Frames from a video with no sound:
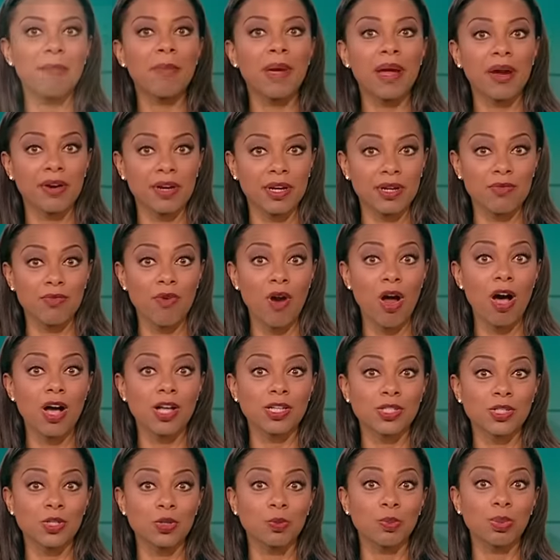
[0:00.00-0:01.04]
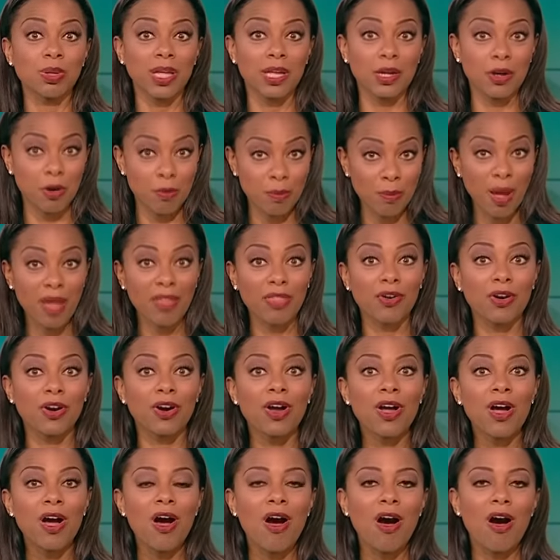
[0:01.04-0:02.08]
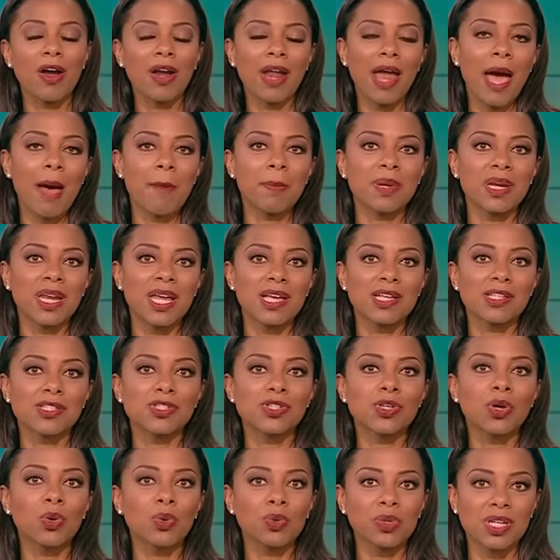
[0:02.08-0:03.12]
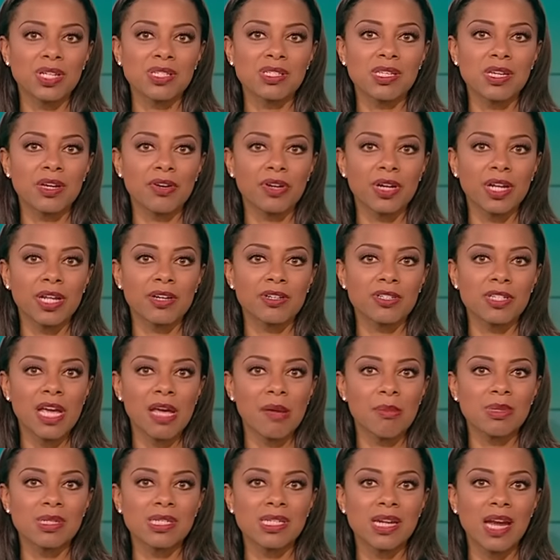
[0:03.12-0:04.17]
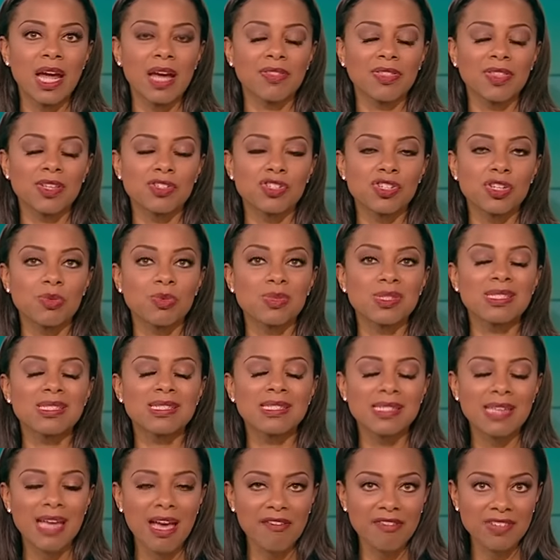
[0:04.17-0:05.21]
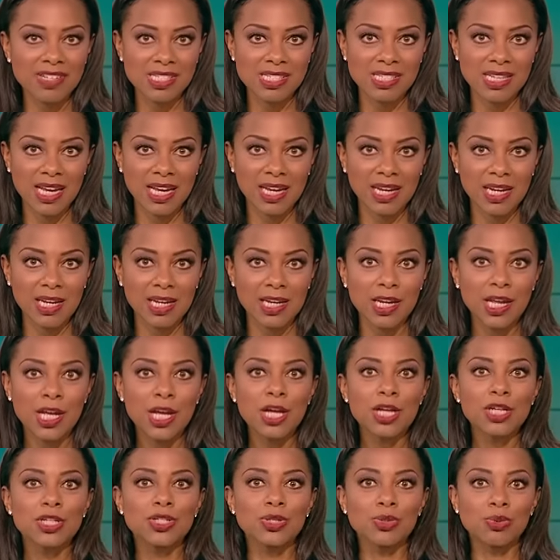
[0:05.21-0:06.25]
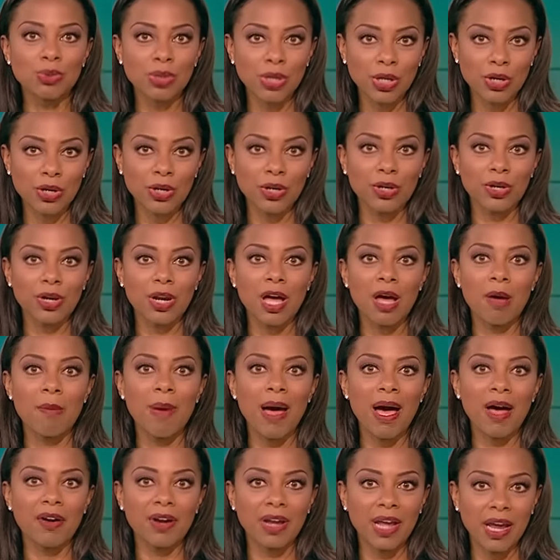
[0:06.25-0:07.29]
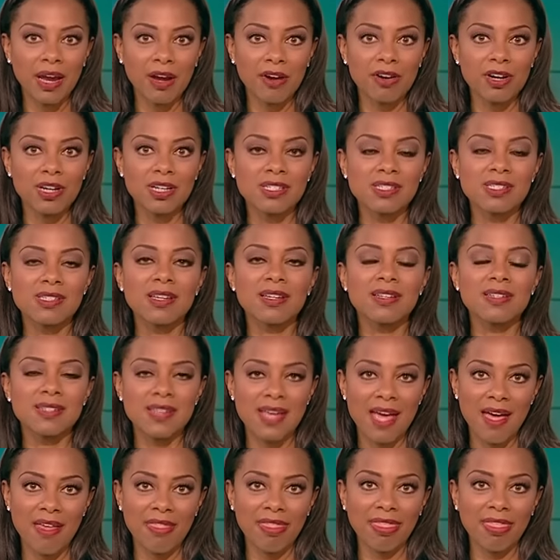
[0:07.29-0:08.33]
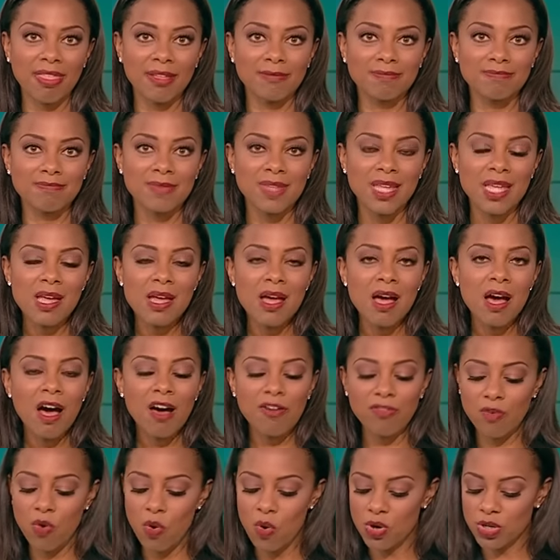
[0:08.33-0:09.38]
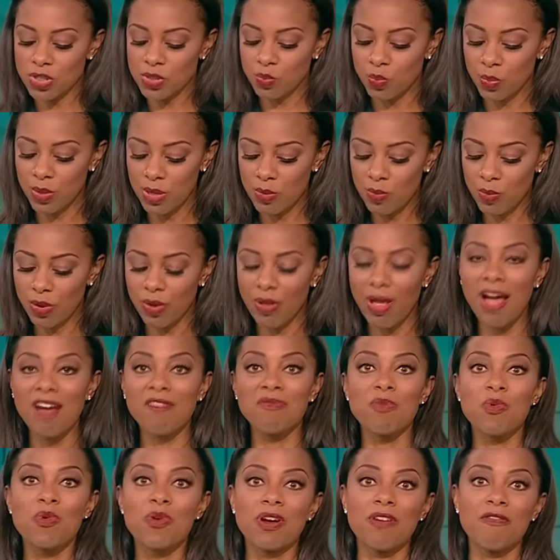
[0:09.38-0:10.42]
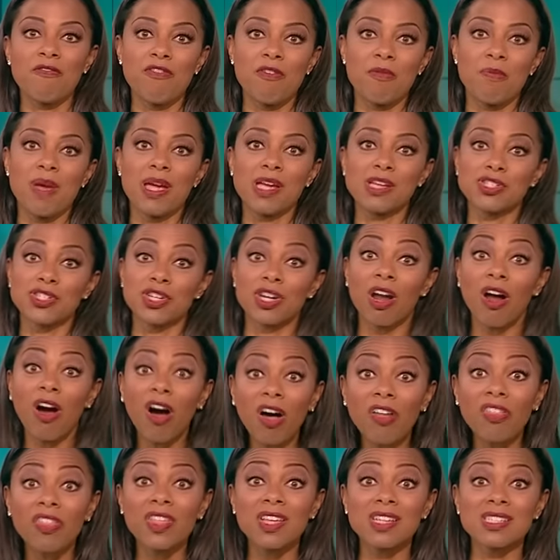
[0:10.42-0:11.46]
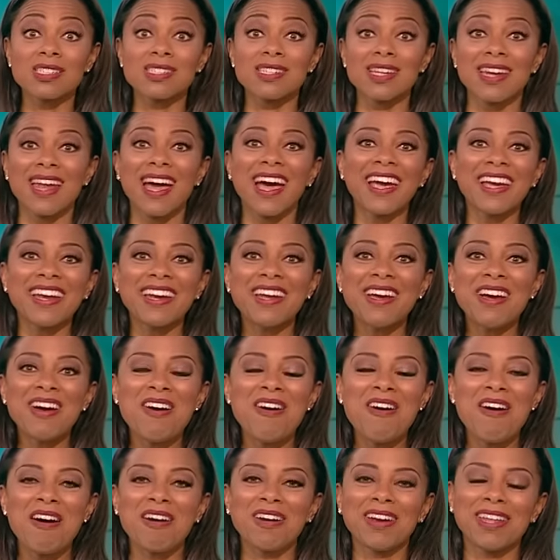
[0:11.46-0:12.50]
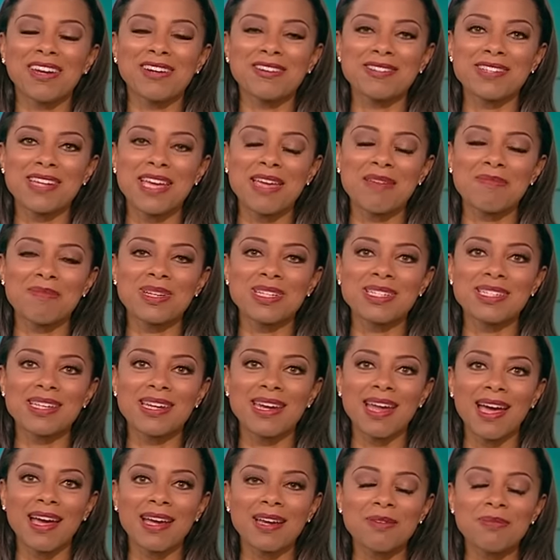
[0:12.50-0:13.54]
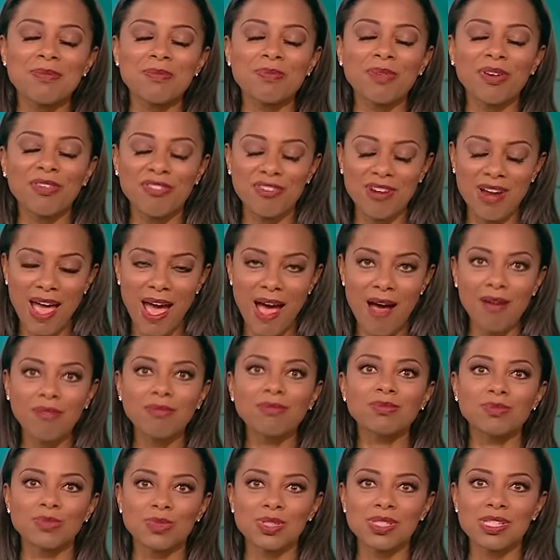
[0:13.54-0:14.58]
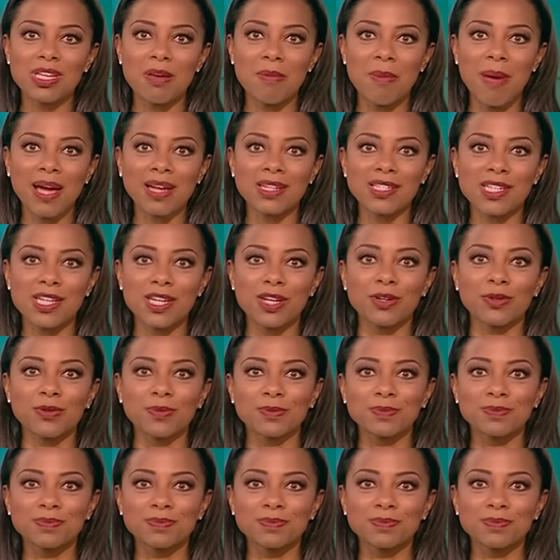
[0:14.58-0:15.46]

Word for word: Marion Ross, who played her mother on Happy Days, told us here at Entertainment Tonight that she was devastated to learn about Erin's death. Of course, we will have more information on this tonight on Entertainment Tonight, but for now, we'll send it back to you.